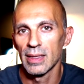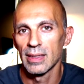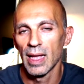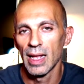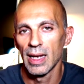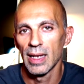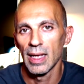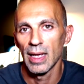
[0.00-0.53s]

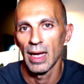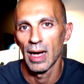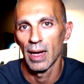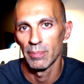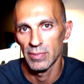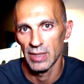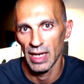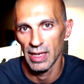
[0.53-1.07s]
daily
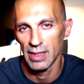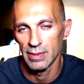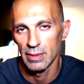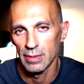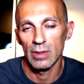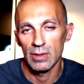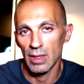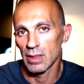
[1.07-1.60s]

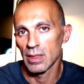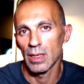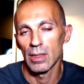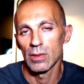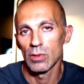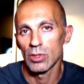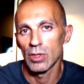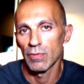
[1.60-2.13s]
updates. Starting as
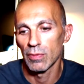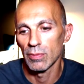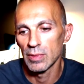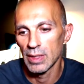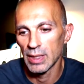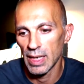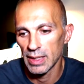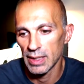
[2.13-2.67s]
usual from the
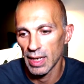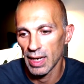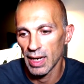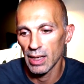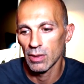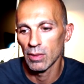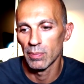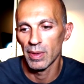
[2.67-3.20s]
data, I
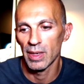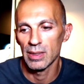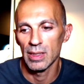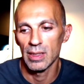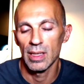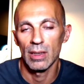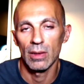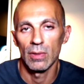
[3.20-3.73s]
compare the
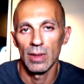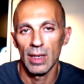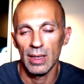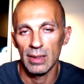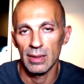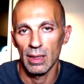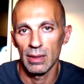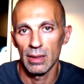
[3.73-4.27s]
data
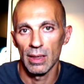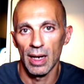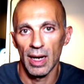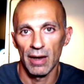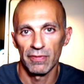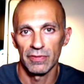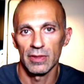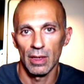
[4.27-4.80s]
collected
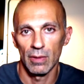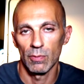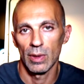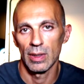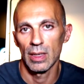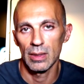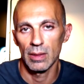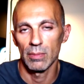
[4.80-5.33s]
after
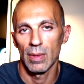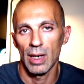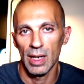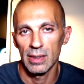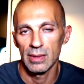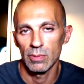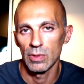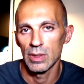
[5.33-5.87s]
100
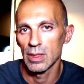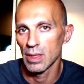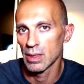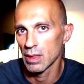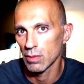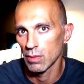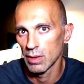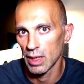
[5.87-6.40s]
miles with the
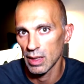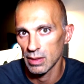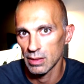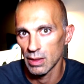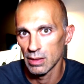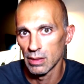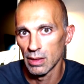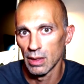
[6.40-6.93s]
data
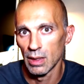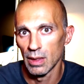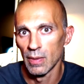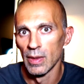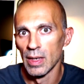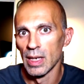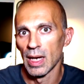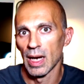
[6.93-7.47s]
collected at
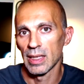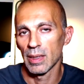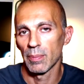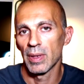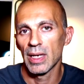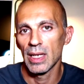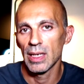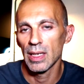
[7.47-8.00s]
the
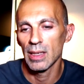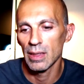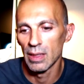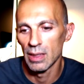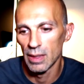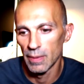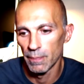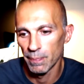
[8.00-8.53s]
beginning
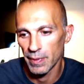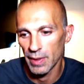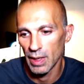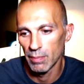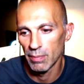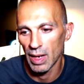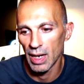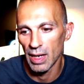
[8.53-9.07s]

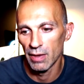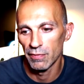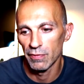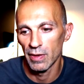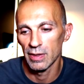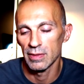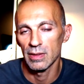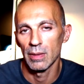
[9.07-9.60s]
in my
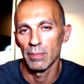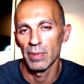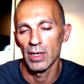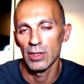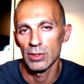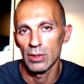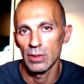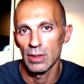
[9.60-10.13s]
first
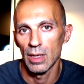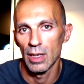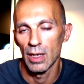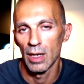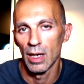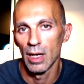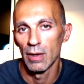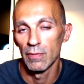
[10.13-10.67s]
impression
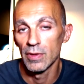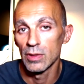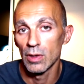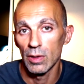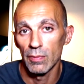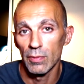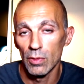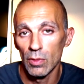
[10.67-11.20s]
video
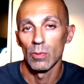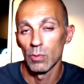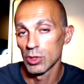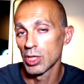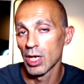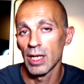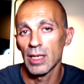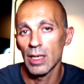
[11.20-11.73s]
review, which
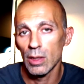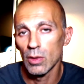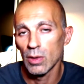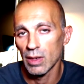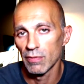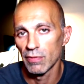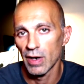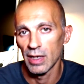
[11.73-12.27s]
link you
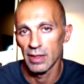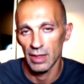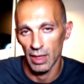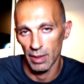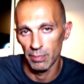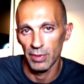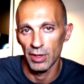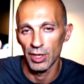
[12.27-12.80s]
can find
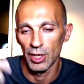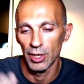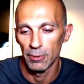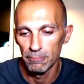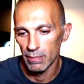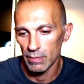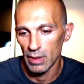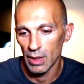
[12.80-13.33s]
up here.
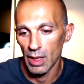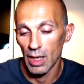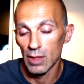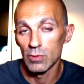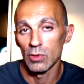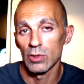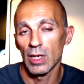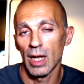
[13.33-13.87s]
As
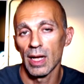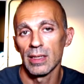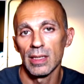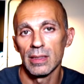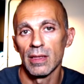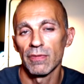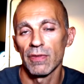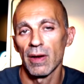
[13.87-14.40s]
usual, I did
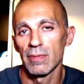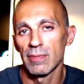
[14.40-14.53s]
the 5